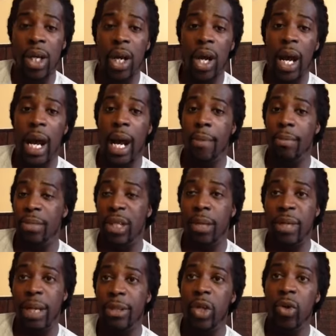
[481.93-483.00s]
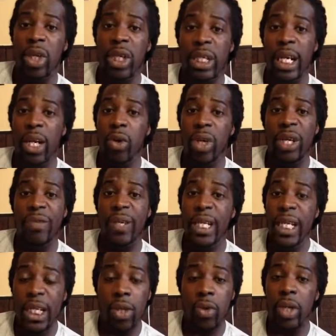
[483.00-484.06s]
Sometimes they don't even need
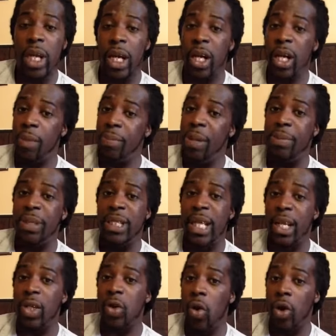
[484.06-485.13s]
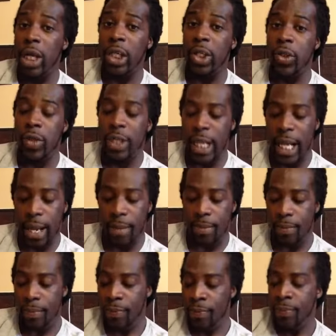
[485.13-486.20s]
to do that. Other people start talking to them.
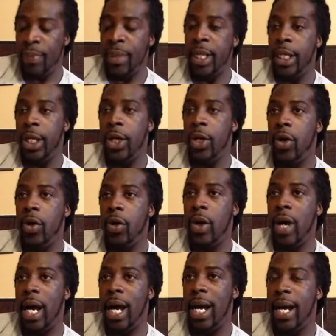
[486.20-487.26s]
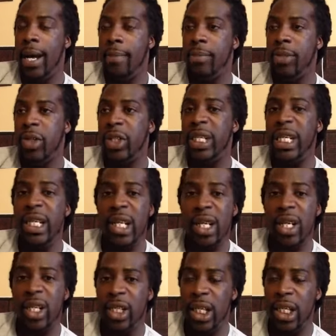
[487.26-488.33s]
You know, so it's easier to
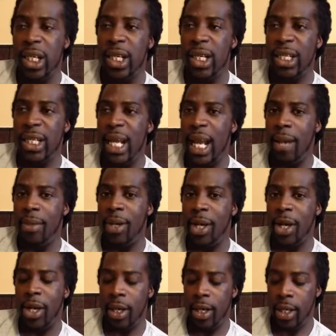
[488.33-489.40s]
cheat in this time here.